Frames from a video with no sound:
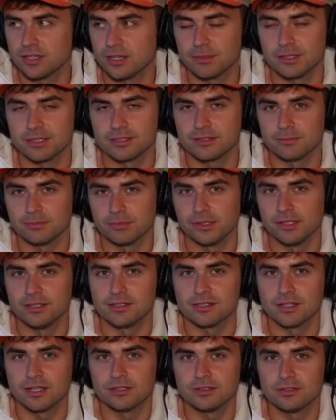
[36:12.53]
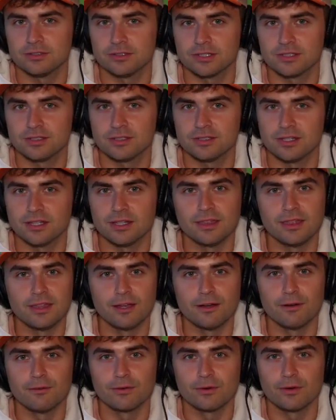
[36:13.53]
That makes complete sense. You're just sitting
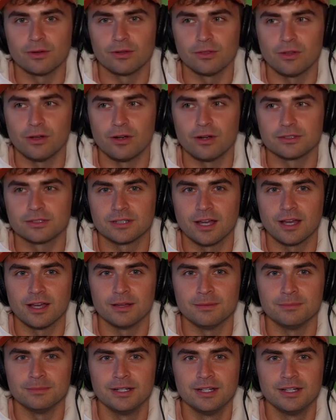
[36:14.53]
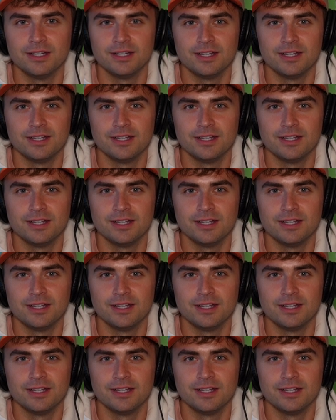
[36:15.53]
there for a long time,